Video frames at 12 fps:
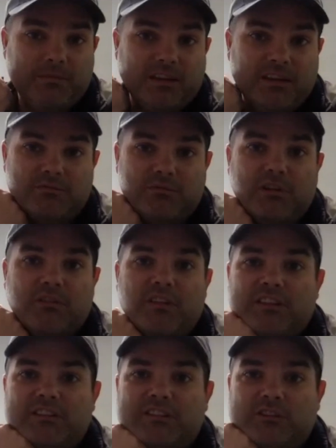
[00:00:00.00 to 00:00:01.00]
as one of the
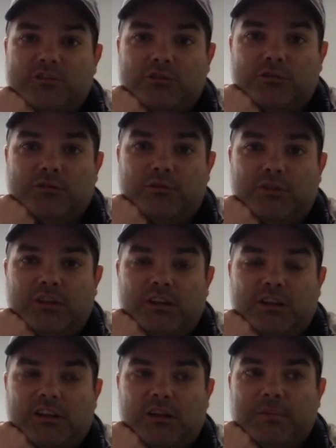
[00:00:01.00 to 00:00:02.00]
essential
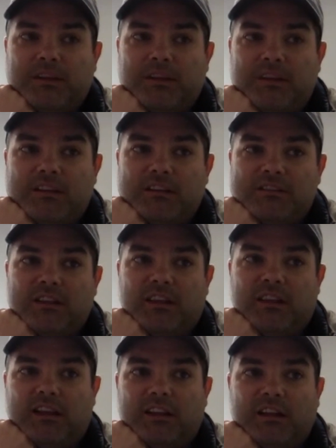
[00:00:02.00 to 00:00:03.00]
companies,
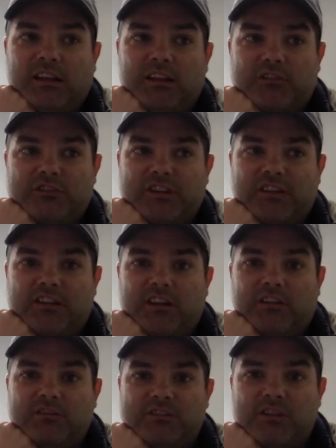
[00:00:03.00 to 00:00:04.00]
and I understand
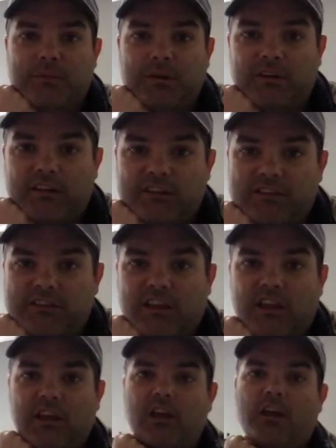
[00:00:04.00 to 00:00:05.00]
that some areas
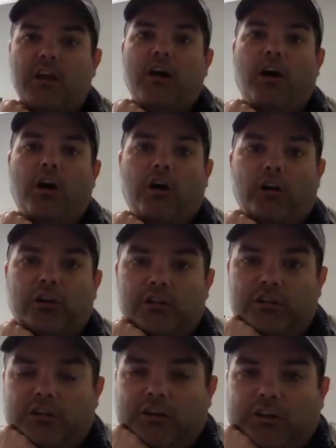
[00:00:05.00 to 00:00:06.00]
aren't
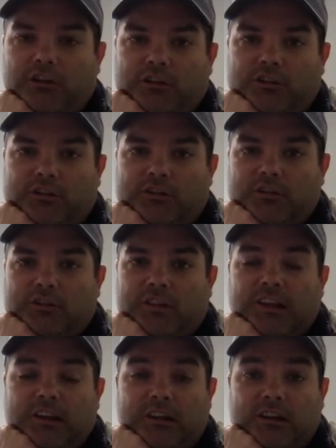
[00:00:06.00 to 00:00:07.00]

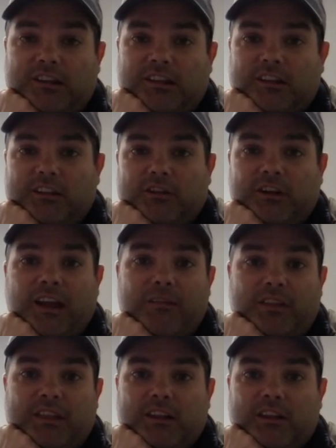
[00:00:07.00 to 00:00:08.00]
that lucky, and they're
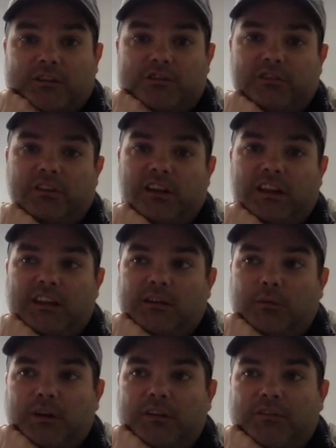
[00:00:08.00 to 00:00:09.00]
having that luxury taken
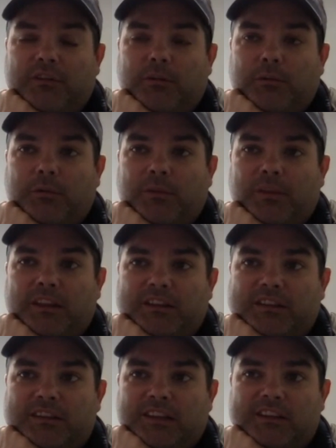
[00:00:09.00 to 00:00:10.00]
away from them, and
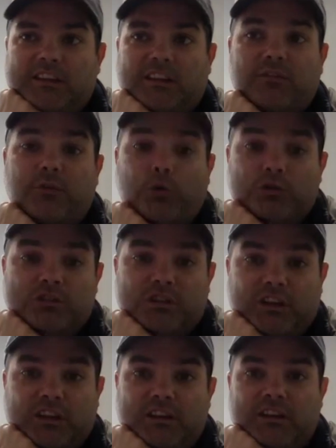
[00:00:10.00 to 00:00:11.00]
that's
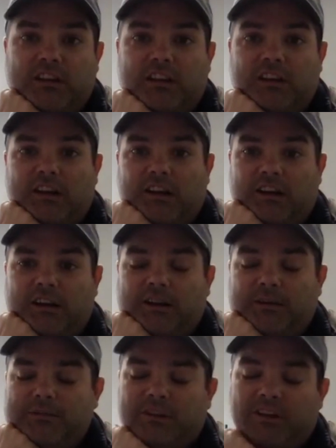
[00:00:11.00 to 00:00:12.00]
unfortunate.
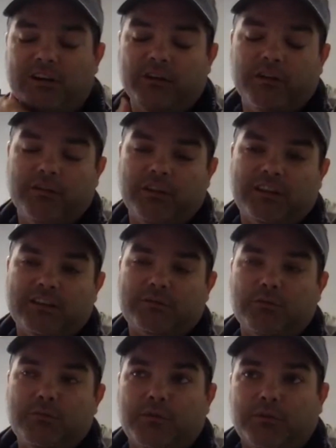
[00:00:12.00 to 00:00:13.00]
So I don't know that this
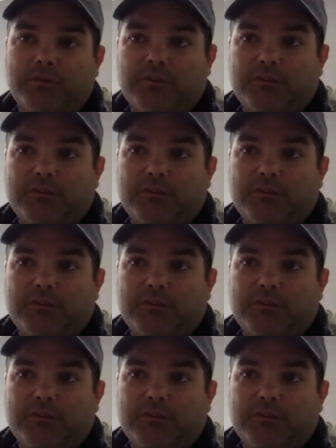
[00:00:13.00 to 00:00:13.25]
would be,